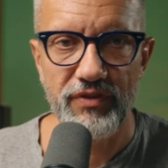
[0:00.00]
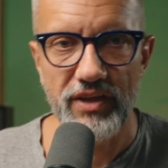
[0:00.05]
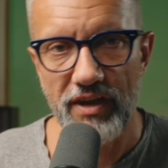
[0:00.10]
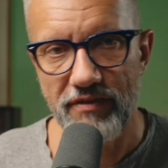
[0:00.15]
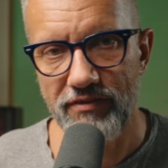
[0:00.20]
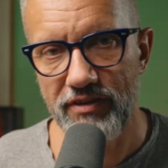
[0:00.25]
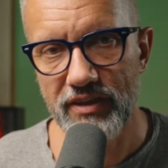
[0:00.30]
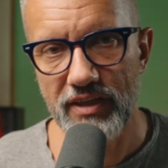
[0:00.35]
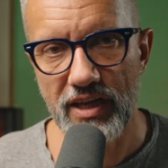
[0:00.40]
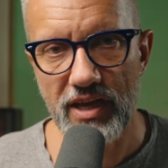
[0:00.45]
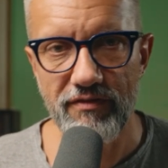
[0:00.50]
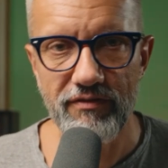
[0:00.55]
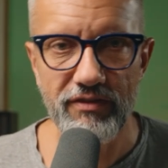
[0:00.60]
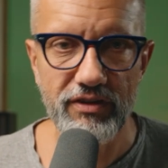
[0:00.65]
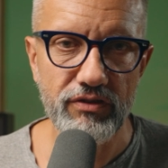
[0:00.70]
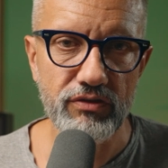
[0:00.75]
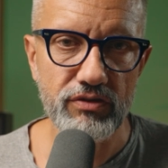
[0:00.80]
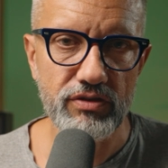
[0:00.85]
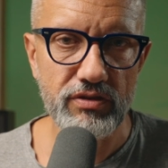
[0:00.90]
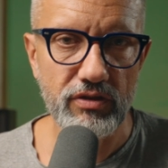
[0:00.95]
Every time when
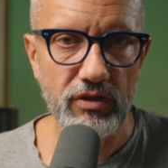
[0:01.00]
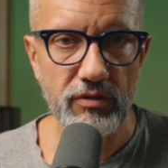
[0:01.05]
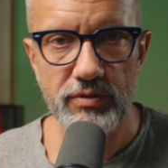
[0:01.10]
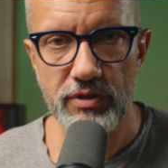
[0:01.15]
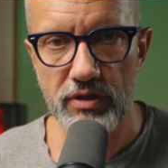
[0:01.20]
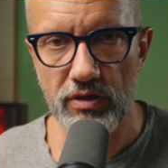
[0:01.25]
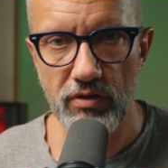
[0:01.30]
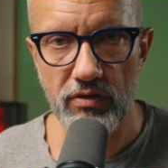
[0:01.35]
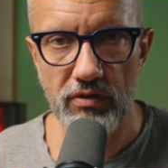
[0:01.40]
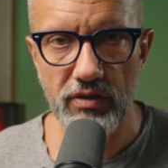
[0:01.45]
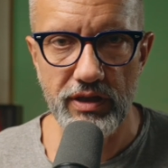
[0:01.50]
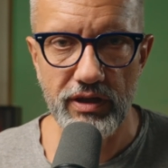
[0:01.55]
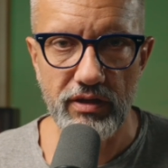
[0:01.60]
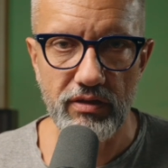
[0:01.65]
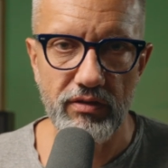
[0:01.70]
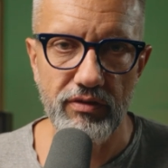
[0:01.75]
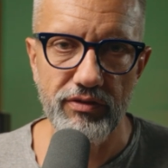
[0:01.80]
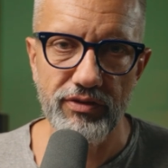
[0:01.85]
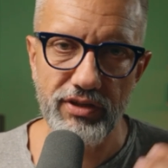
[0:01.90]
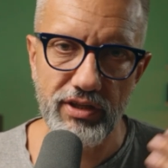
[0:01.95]
you stop scrolling
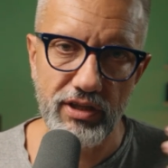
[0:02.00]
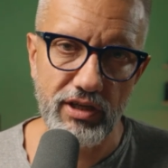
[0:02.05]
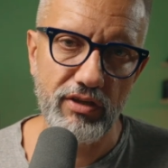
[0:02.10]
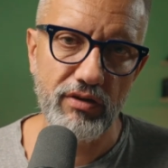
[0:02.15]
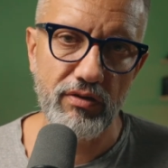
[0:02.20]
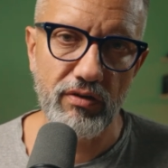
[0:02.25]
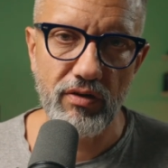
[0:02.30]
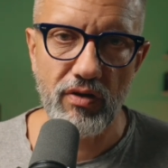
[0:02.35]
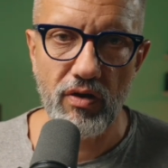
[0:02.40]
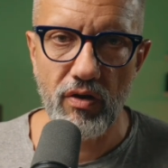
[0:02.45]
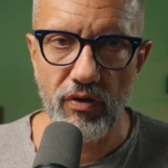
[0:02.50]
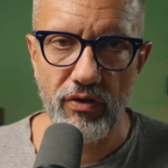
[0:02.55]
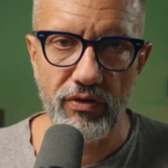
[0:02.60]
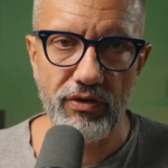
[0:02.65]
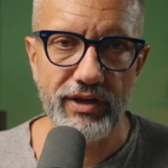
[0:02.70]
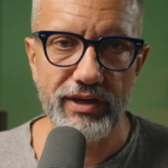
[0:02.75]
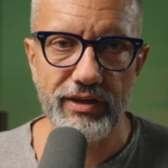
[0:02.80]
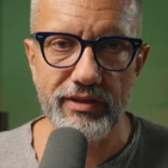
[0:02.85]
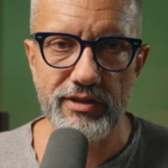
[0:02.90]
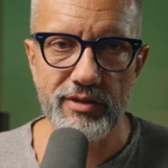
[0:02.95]
on TikTok or
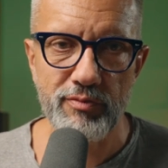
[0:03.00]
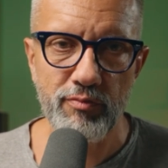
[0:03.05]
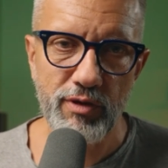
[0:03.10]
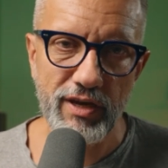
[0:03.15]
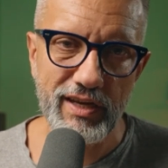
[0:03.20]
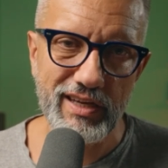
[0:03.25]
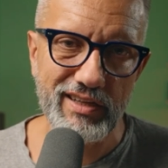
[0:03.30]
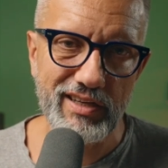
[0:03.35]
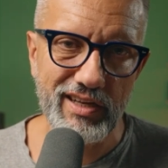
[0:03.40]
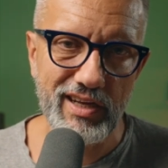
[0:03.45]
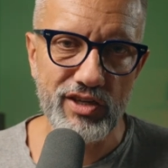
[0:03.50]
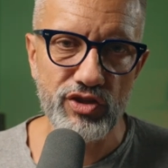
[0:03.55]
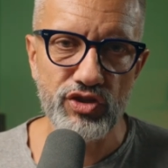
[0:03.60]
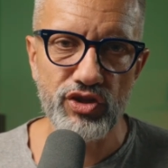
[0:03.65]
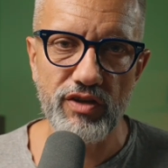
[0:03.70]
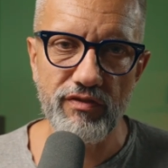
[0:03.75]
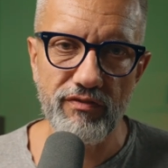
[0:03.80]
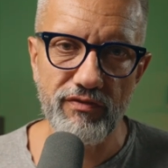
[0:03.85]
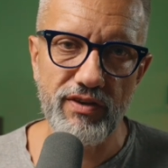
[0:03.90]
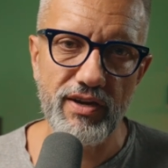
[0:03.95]
Reels, pay
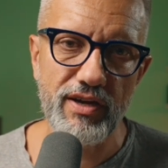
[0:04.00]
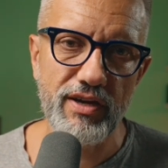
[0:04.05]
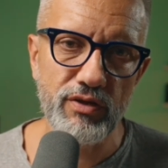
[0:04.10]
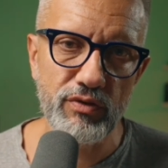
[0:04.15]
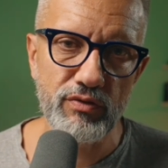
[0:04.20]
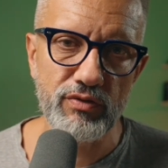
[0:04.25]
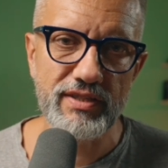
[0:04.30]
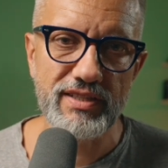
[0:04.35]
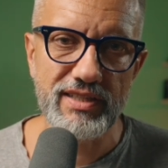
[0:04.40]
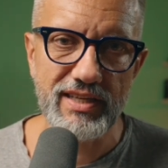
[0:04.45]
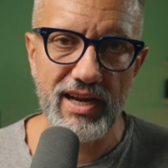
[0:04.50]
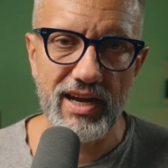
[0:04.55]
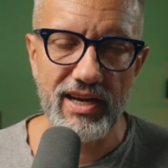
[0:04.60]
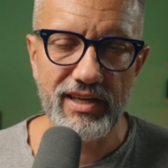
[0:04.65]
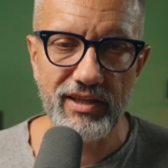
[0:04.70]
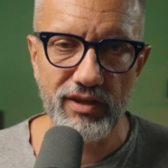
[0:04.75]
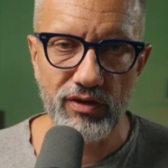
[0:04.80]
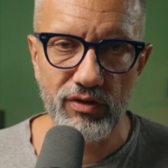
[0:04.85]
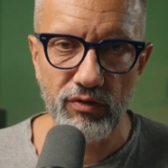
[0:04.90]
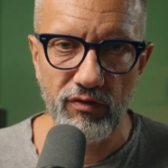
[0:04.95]
attention why you
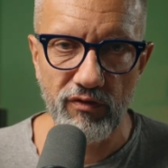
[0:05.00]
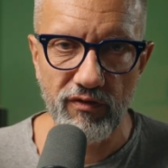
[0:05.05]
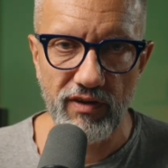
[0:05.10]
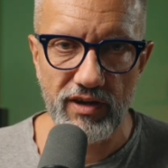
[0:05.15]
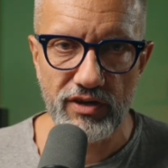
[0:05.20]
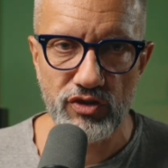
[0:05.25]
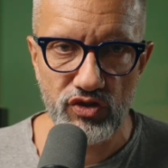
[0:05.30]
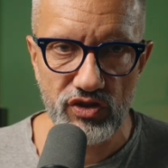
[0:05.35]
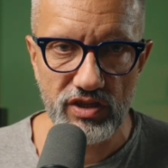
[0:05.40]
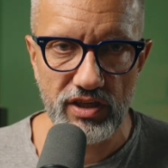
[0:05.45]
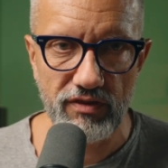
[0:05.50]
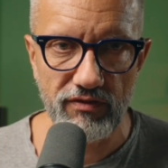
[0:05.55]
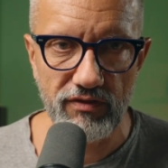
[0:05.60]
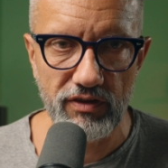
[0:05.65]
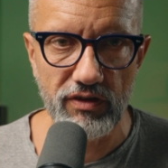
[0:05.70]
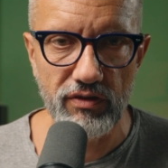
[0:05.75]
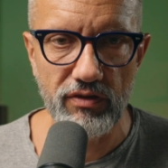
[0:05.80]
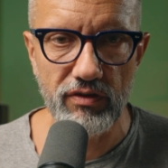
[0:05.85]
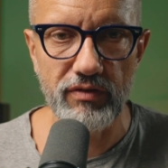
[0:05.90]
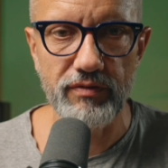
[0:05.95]
started to watch that
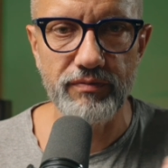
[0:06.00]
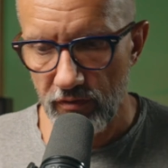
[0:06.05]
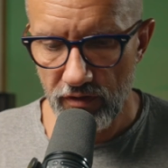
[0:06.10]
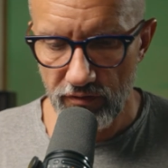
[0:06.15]
video.